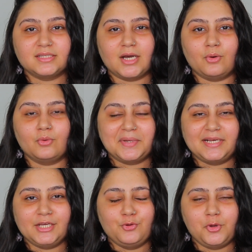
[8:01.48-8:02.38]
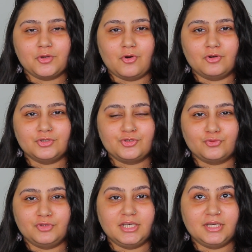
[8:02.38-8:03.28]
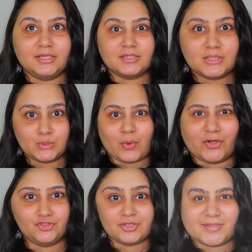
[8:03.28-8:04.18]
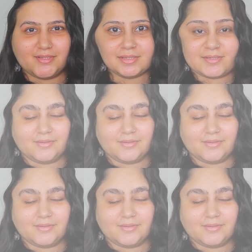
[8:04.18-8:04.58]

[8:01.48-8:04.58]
Now quickly going on to the swatches.